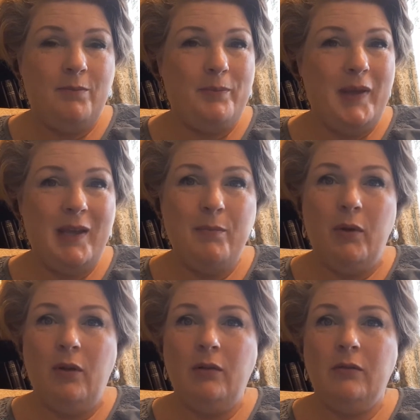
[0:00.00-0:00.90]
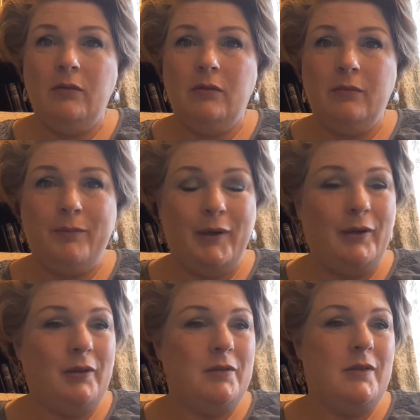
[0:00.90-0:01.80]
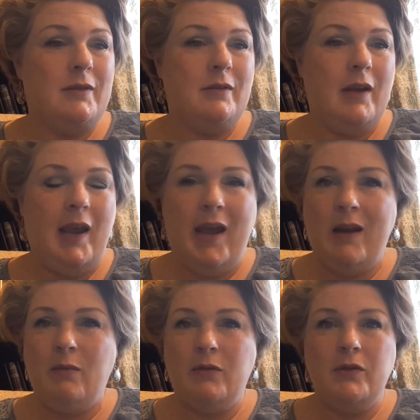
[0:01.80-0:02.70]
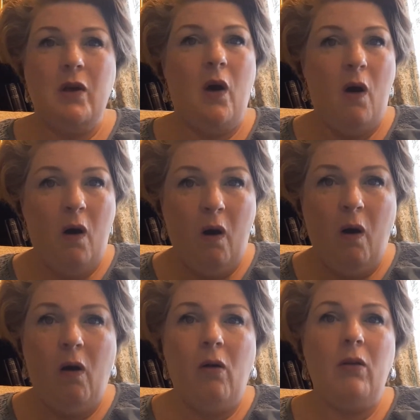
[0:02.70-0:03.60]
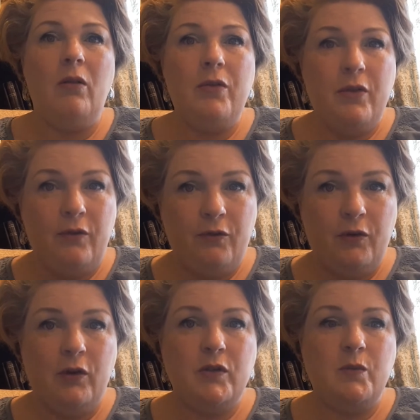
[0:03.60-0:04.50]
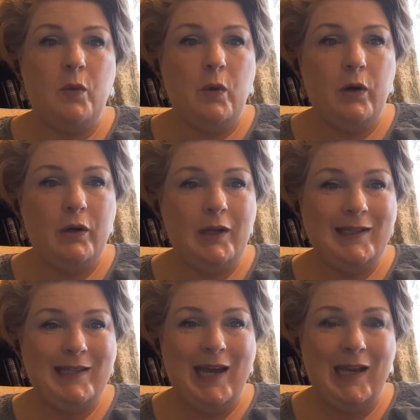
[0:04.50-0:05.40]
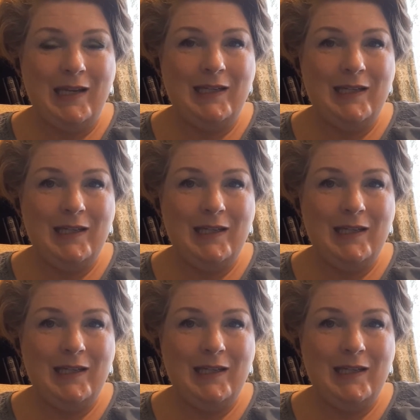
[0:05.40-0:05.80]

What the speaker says: People, birds, animals, all the firstborn died,